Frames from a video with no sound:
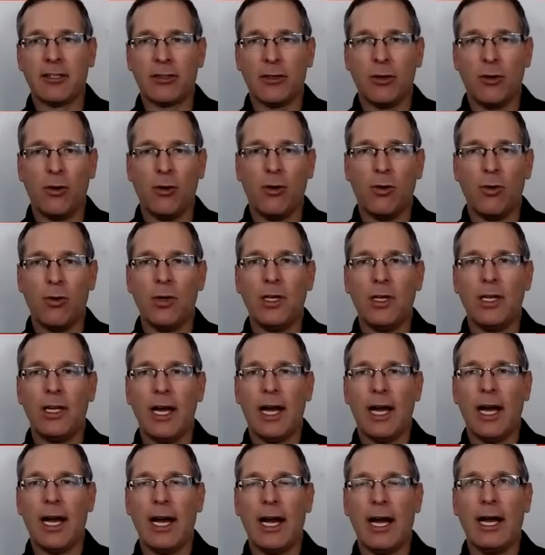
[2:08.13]
so
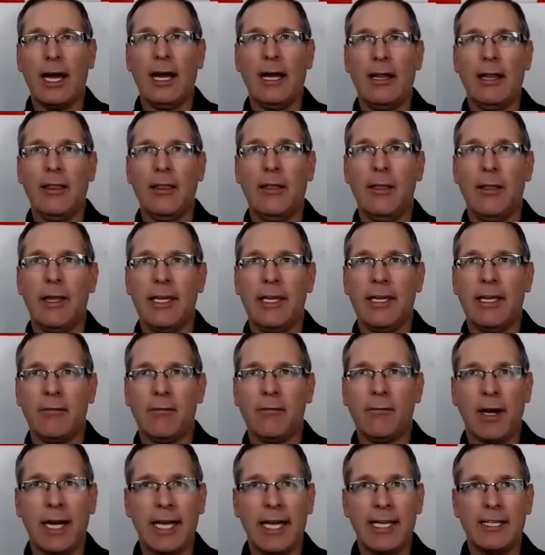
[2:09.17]
the
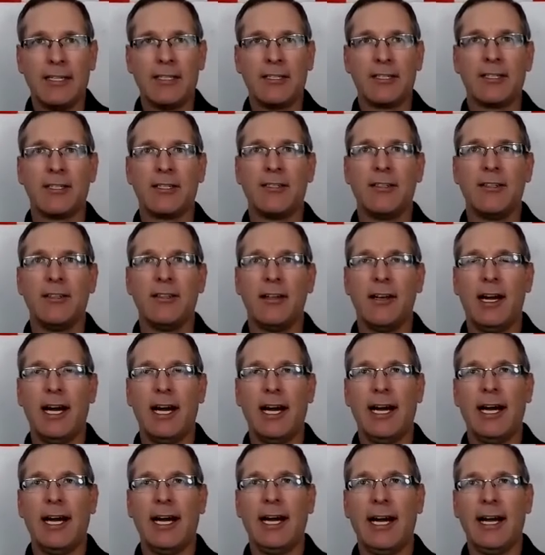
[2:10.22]
advice
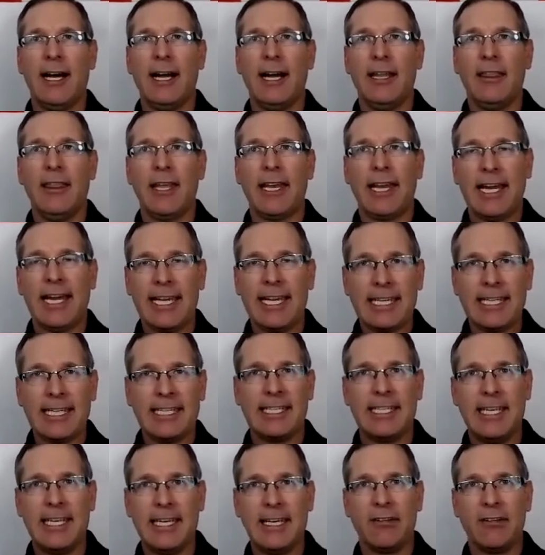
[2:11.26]
that I
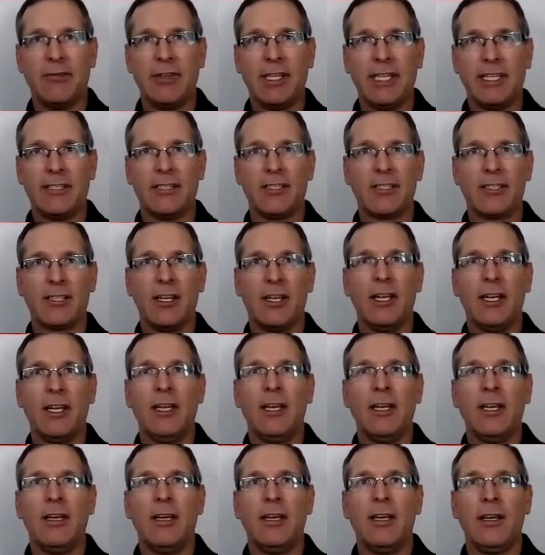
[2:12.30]
can give is,
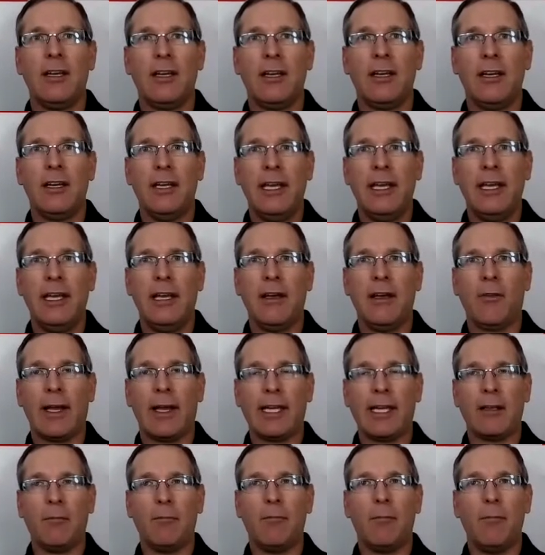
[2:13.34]

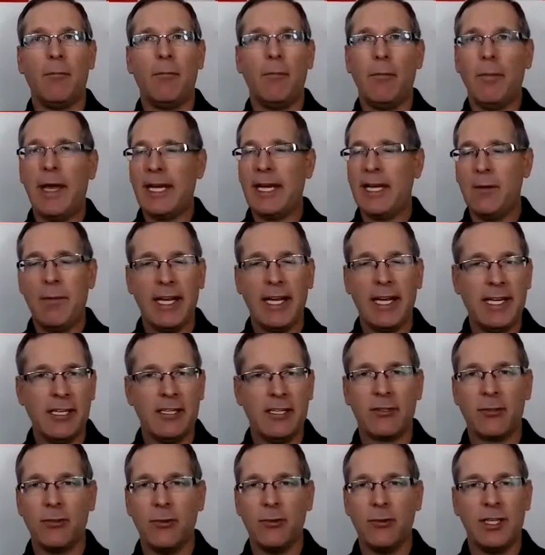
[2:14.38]
like many
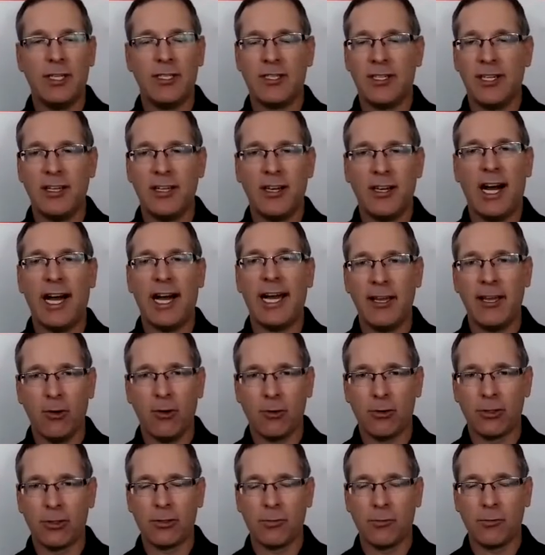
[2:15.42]
students in
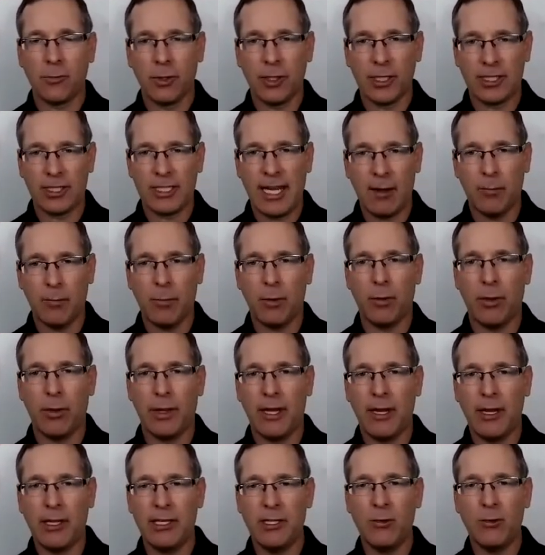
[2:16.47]
IELTS, for example,
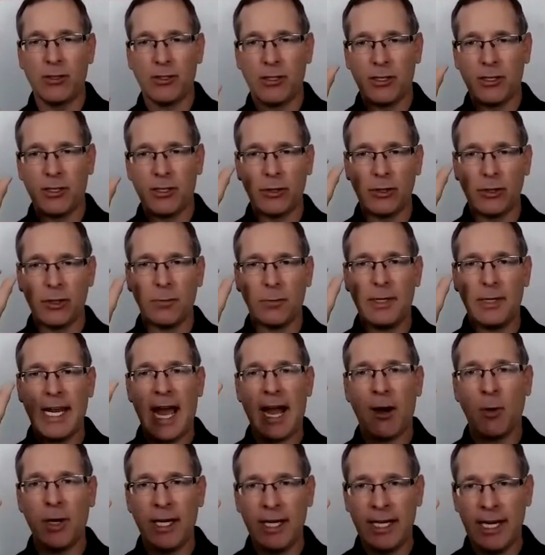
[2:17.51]
they use the term
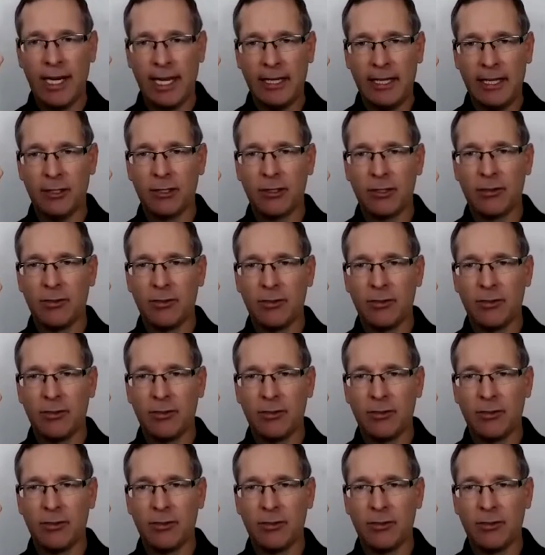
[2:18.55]
nowadays,